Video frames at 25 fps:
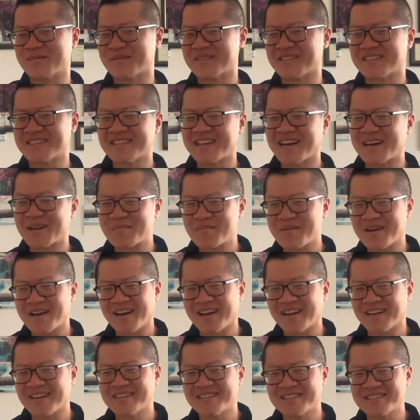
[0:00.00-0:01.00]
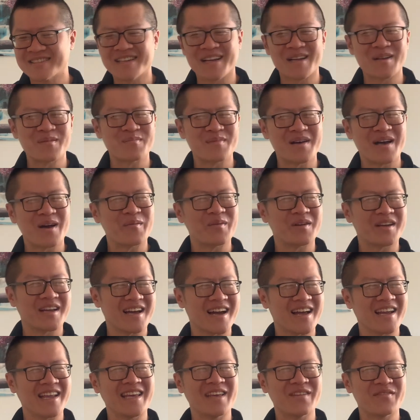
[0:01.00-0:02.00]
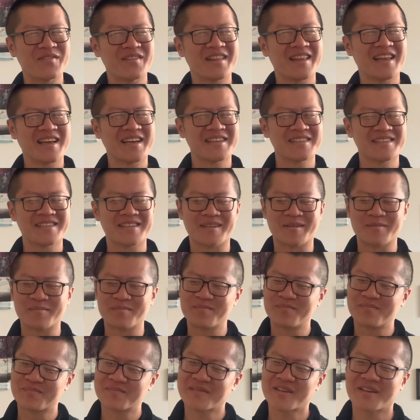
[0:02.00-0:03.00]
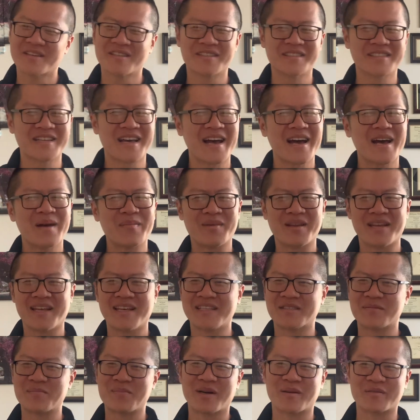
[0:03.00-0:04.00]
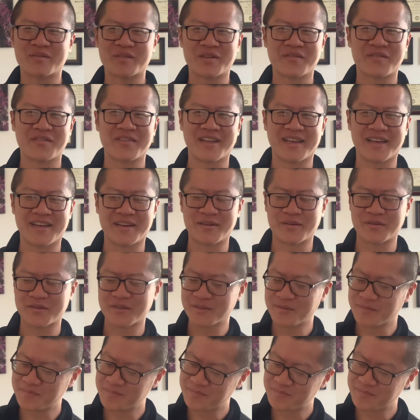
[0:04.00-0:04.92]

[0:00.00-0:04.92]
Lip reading: It's not a bad way to kind of even things up because it's a habit he's built over the years.